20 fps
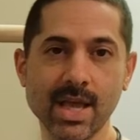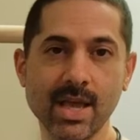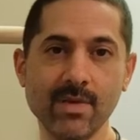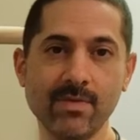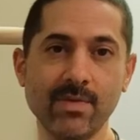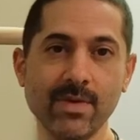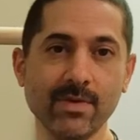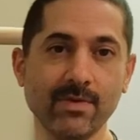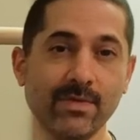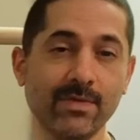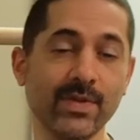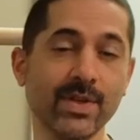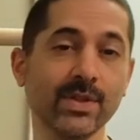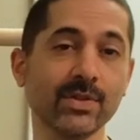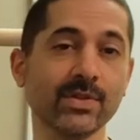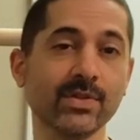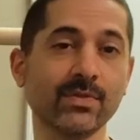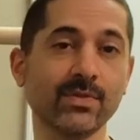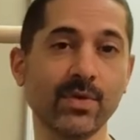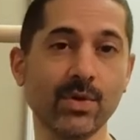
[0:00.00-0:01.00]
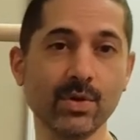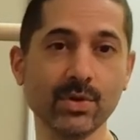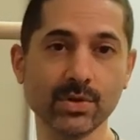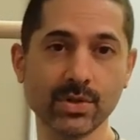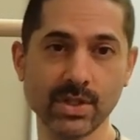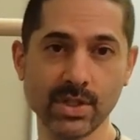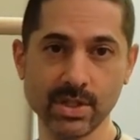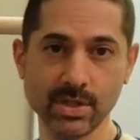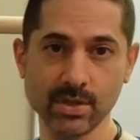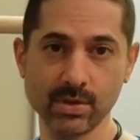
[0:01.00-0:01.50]
If it feels full
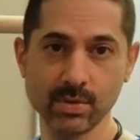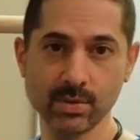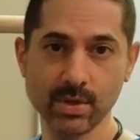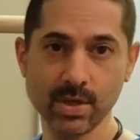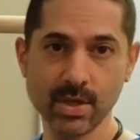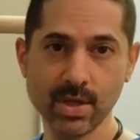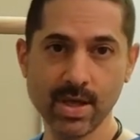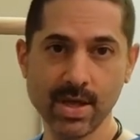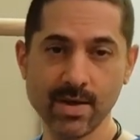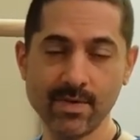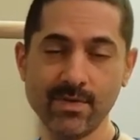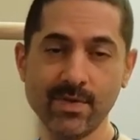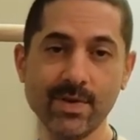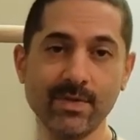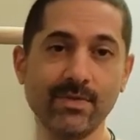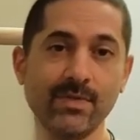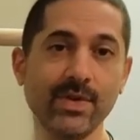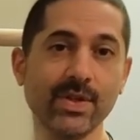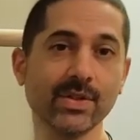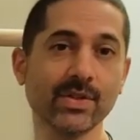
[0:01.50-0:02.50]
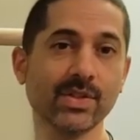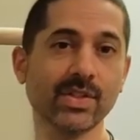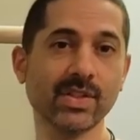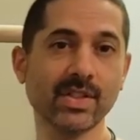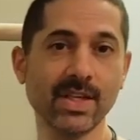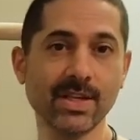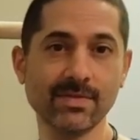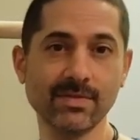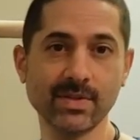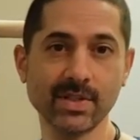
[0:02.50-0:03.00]
to you, if it feels
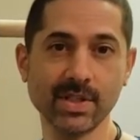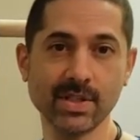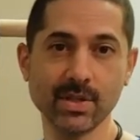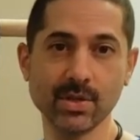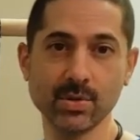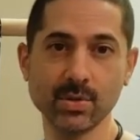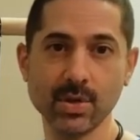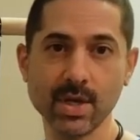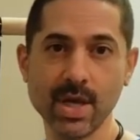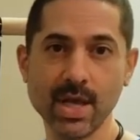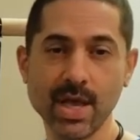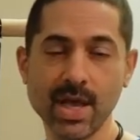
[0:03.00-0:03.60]
stiff to you,